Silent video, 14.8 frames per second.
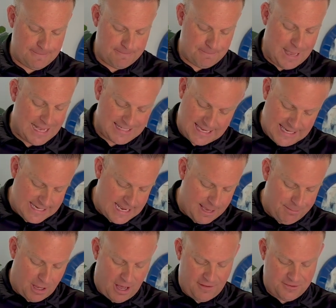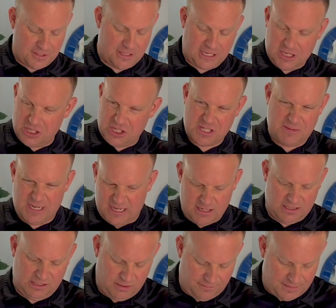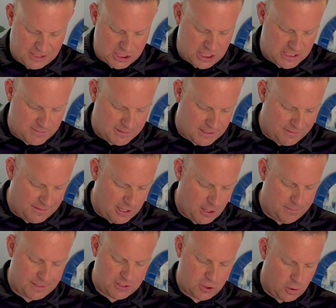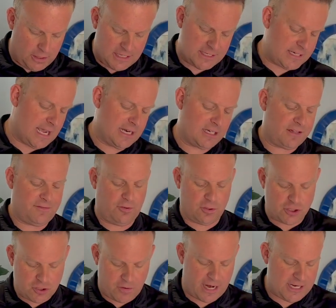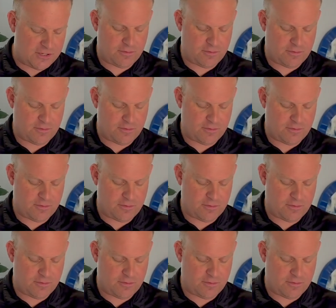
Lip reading: masking tape off, so it could just need a little of adjustment on there. But toilets tied to the floor, drains